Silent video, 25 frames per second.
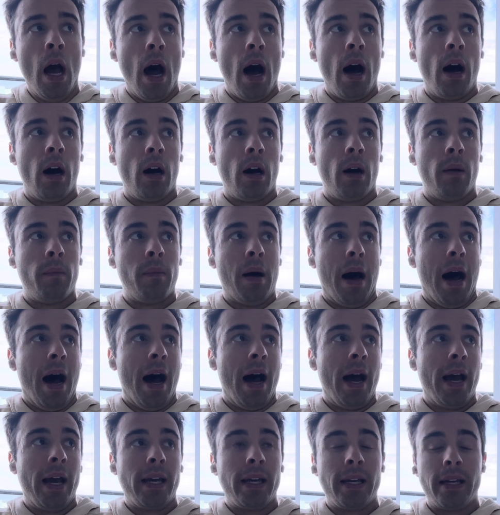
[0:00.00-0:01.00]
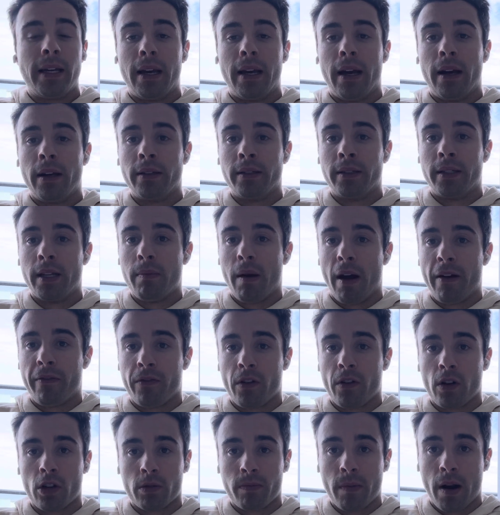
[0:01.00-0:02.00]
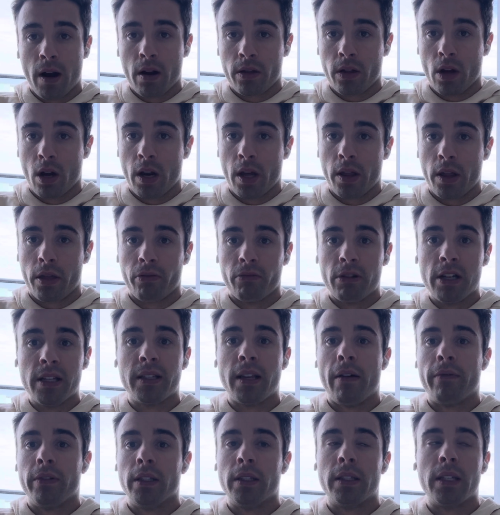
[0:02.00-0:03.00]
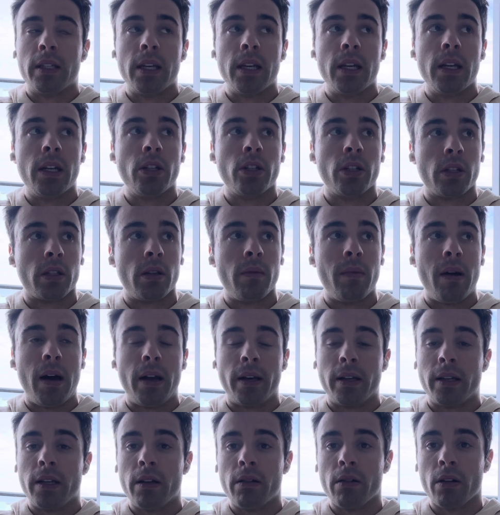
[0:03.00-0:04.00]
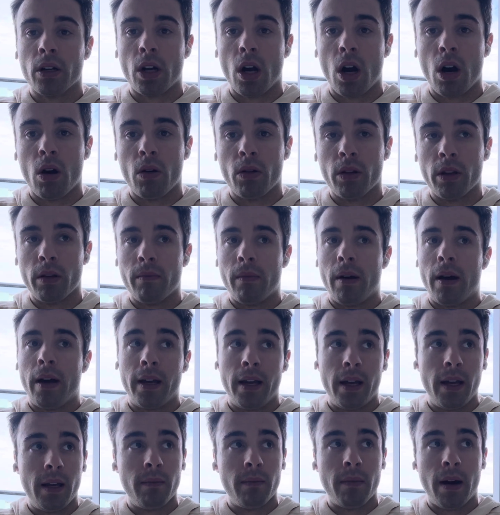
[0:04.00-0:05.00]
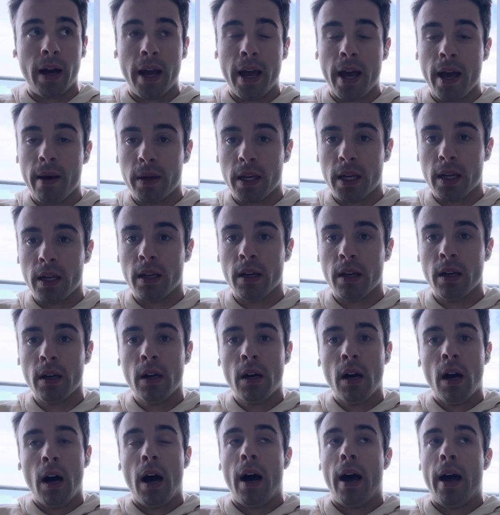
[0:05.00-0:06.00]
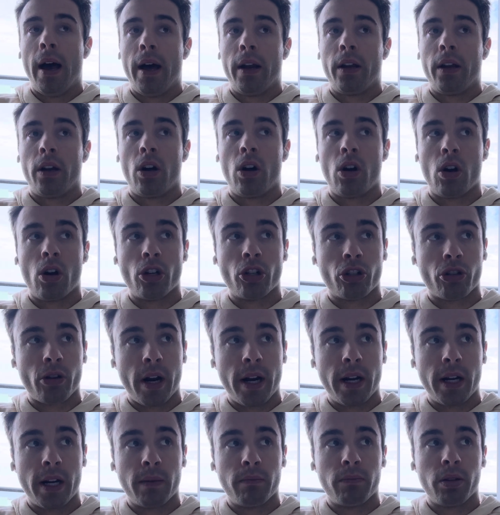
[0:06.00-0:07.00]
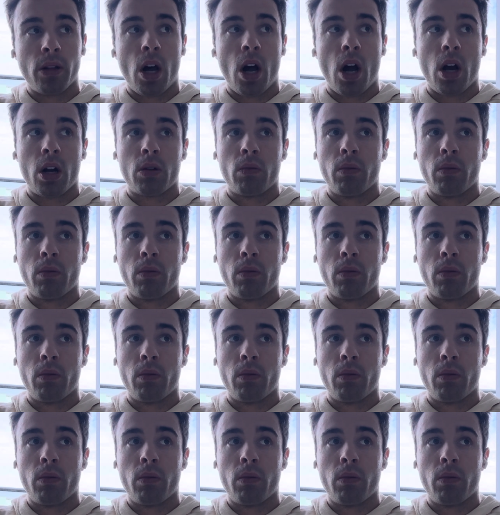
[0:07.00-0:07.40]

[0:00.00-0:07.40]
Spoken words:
I did my first marathon at 3:17 just about a year ago in Miami. I had a hard training block